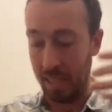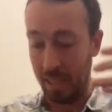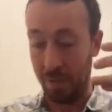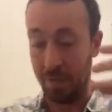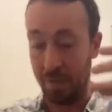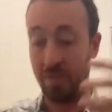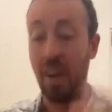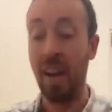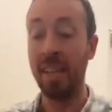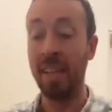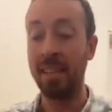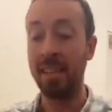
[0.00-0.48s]

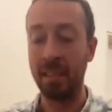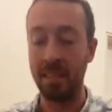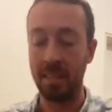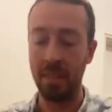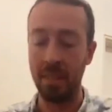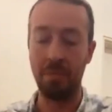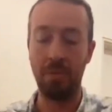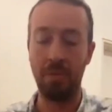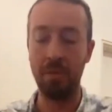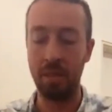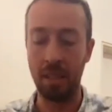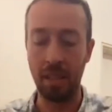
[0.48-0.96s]
defined
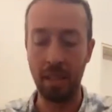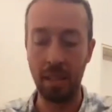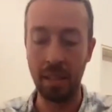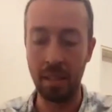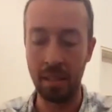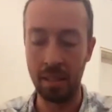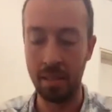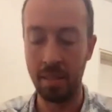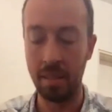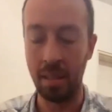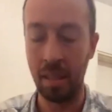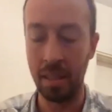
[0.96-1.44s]

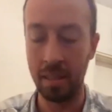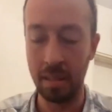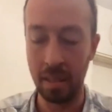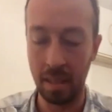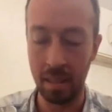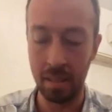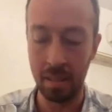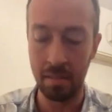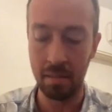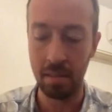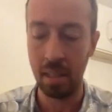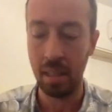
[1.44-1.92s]
differently, and
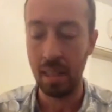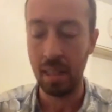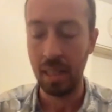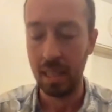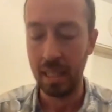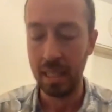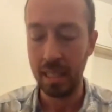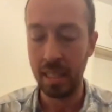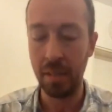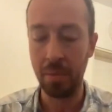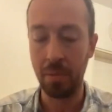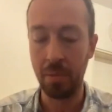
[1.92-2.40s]
then
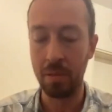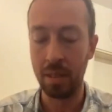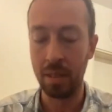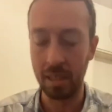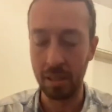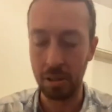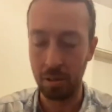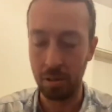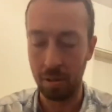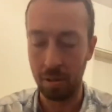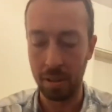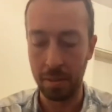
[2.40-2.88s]
different
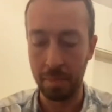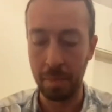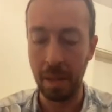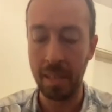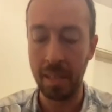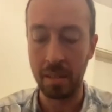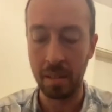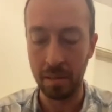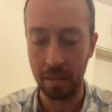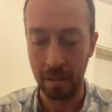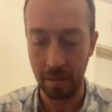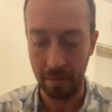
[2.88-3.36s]
things are
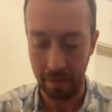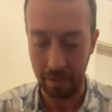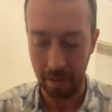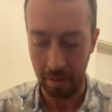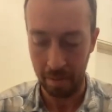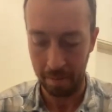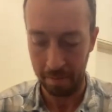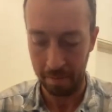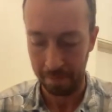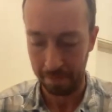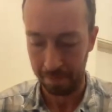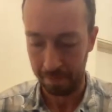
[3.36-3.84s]
expected of
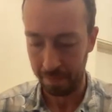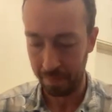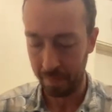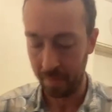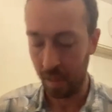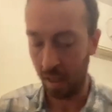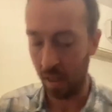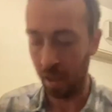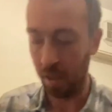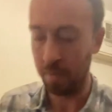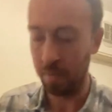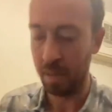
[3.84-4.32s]
them.
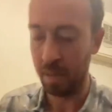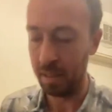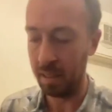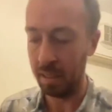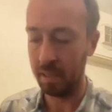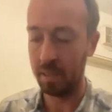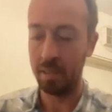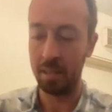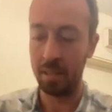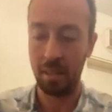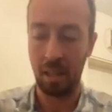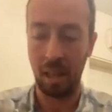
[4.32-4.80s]
And
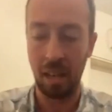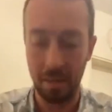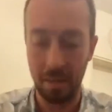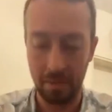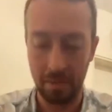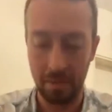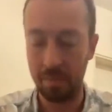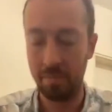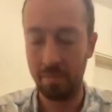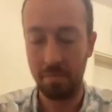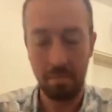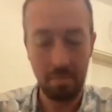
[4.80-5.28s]
this is kind
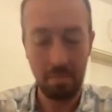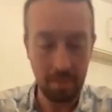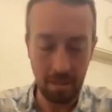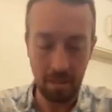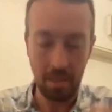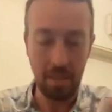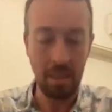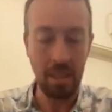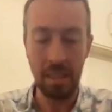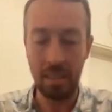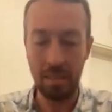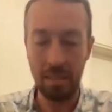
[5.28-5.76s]
of
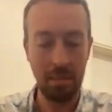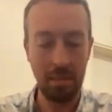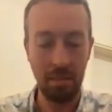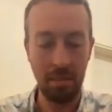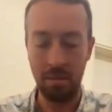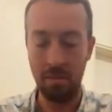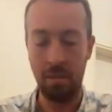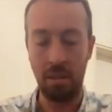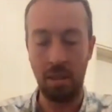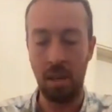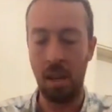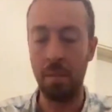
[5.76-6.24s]

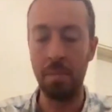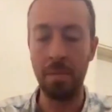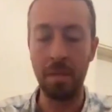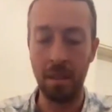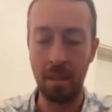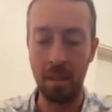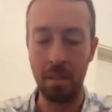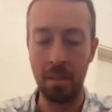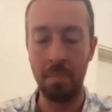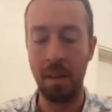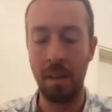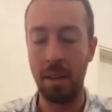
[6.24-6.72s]

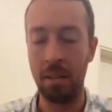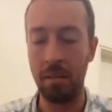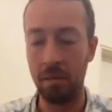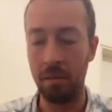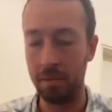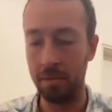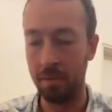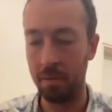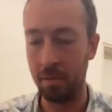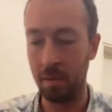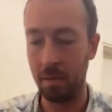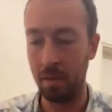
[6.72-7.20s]
common in a
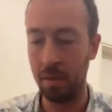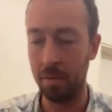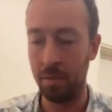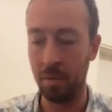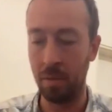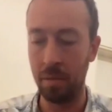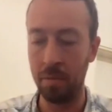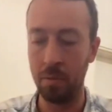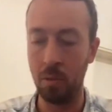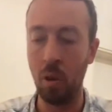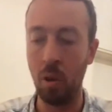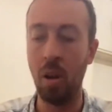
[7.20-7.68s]
matter
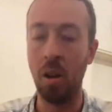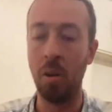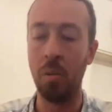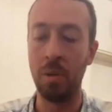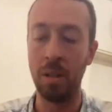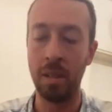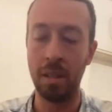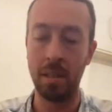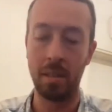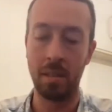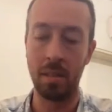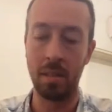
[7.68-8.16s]
of law
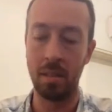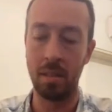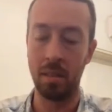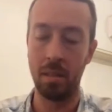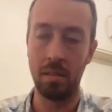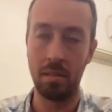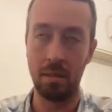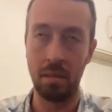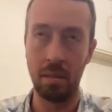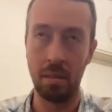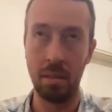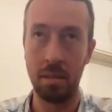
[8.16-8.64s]
when it's
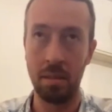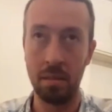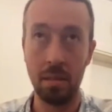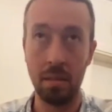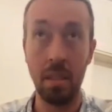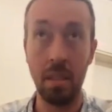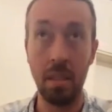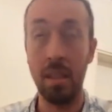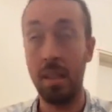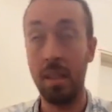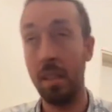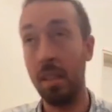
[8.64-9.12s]
an
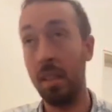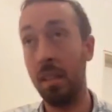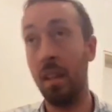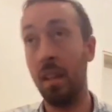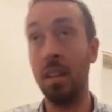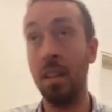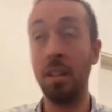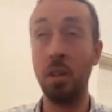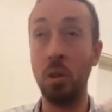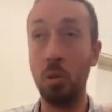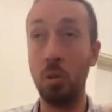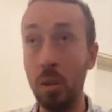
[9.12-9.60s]

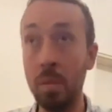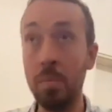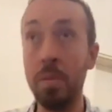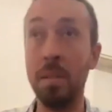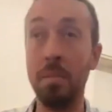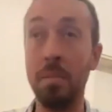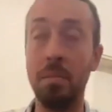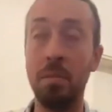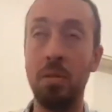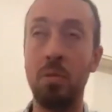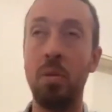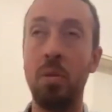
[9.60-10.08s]

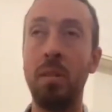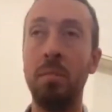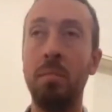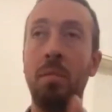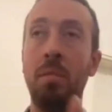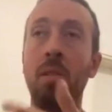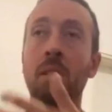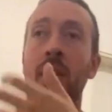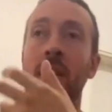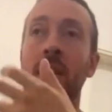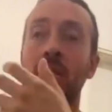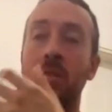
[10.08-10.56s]
agreement between
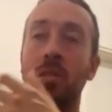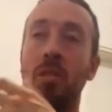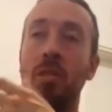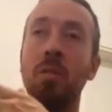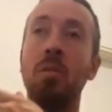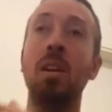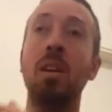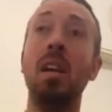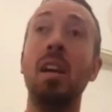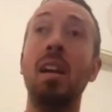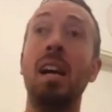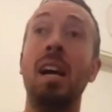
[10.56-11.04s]
parties.
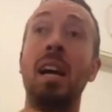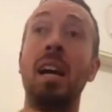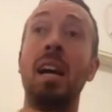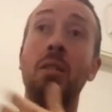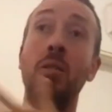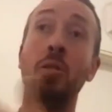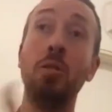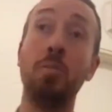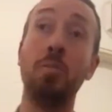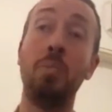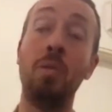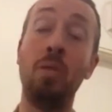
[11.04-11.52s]
So
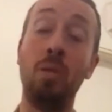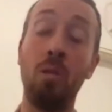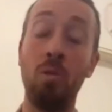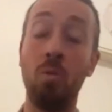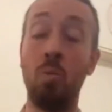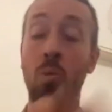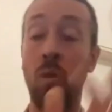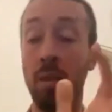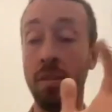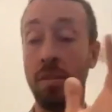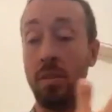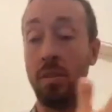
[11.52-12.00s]
HaKadosh Baruch
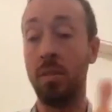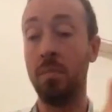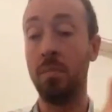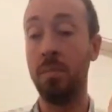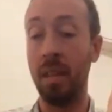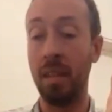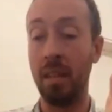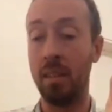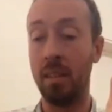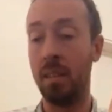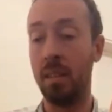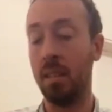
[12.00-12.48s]
Hu wants to
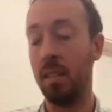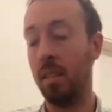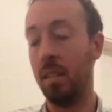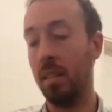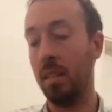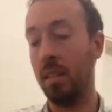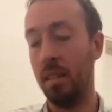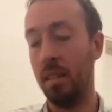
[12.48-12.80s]
make